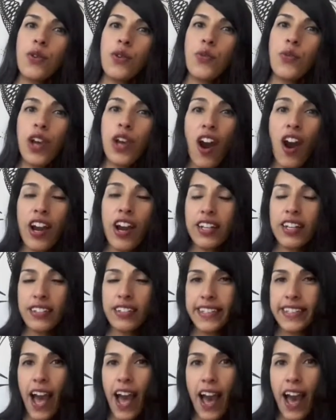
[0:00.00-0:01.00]
we are in
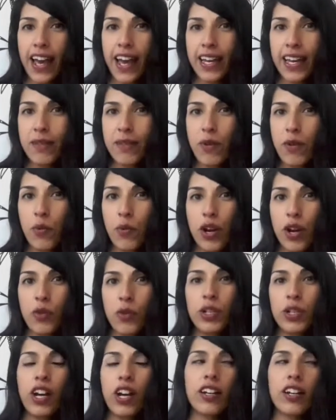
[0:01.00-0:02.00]
a time where
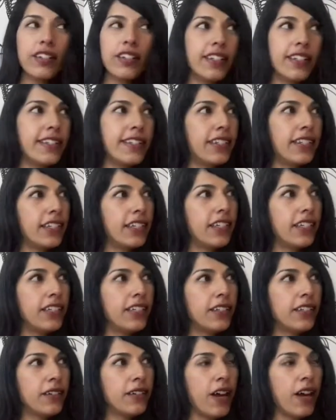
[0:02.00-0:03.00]
we are going to
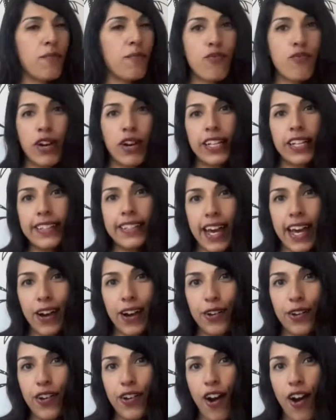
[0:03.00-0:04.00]
see a
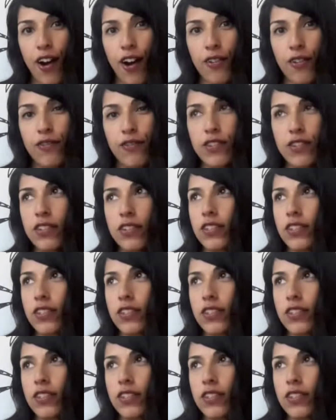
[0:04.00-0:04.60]
breakdown of